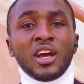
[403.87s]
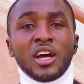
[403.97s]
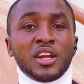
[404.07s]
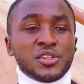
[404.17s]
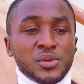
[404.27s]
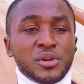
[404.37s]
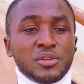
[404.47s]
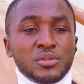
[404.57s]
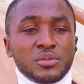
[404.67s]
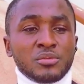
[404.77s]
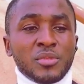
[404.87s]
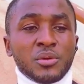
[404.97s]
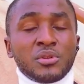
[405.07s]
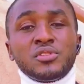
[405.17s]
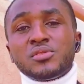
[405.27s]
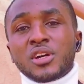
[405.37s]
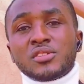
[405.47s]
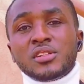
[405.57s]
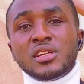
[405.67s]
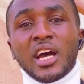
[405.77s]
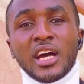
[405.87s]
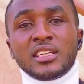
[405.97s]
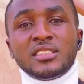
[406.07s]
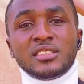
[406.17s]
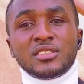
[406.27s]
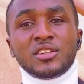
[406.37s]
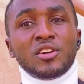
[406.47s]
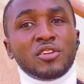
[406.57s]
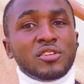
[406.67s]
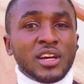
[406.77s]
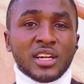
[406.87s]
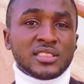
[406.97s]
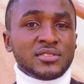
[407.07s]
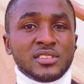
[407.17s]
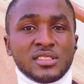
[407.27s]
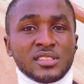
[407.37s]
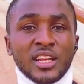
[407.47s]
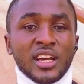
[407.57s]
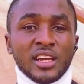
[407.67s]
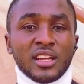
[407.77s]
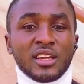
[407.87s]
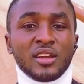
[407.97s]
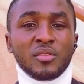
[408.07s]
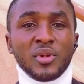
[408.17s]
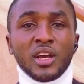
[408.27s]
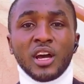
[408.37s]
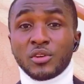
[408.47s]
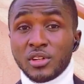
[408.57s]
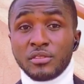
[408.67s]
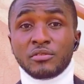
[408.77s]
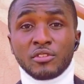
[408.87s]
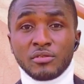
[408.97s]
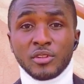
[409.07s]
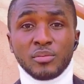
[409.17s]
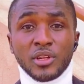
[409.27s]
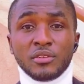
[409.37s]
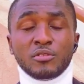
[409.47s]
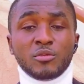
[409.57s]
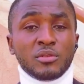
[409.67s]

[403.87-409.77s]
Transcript: And as well, you might want to actually add other activities like me. I actually involved in playing football.